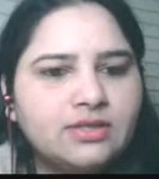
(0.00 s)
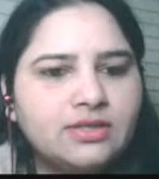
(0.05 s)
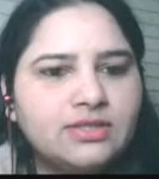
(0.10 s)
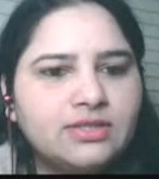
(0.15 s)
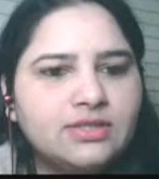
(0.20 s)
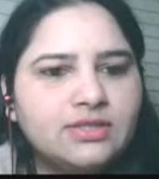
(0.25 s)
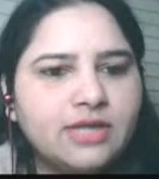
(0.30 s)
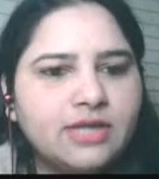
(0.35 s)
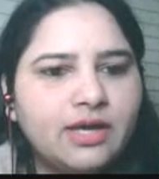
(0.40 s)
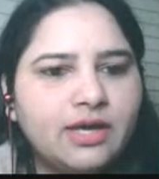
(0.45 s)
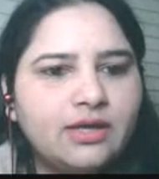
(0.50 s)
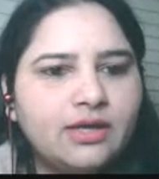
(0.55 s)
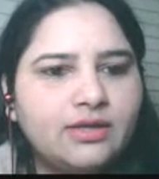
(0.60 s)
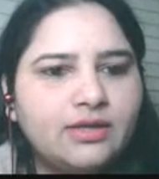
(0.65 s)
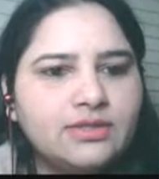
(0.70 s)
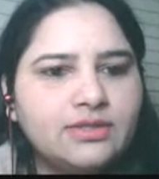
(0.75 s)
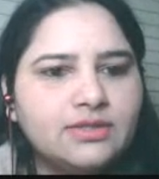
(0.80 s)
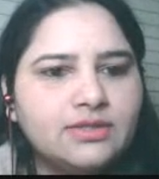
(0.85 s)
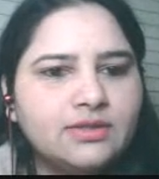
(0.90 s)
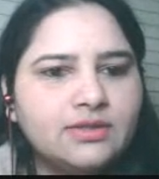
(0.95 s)
these
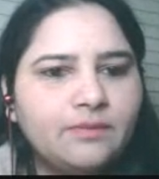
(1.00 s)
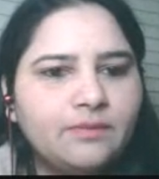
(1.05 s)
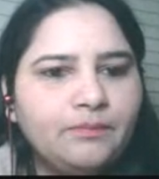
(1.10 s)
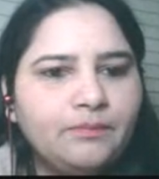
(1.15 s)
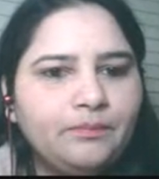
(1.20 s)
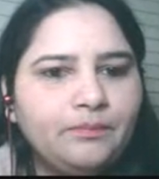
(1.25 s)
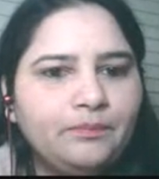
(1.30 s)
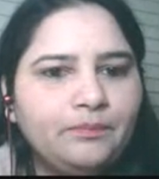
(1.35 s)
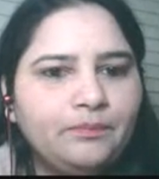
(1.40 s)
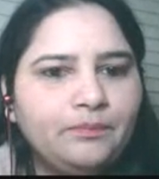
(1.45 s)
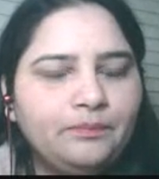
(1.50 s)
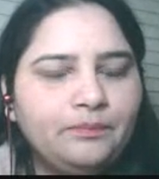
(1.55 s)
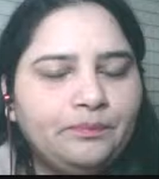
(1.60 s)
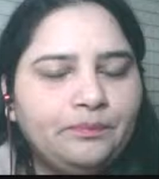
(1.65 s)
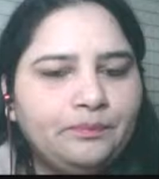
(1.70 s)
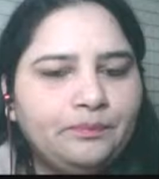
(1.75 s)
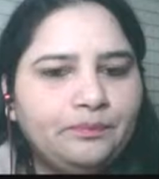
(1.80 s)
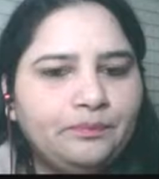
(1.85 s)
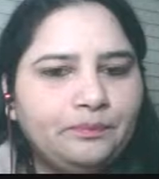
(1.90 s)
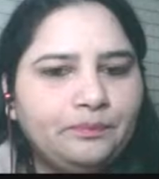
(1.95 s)
days.
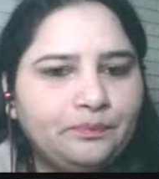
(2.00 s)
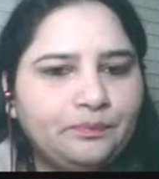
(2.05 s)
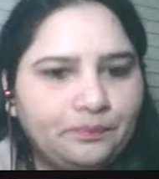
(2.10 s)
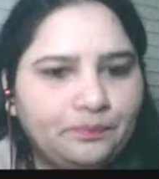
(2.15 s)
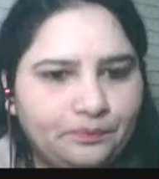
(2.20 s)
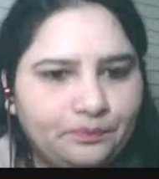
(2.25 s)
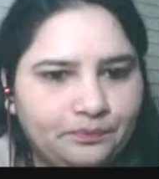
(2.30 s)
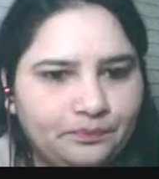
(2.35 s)
Mm,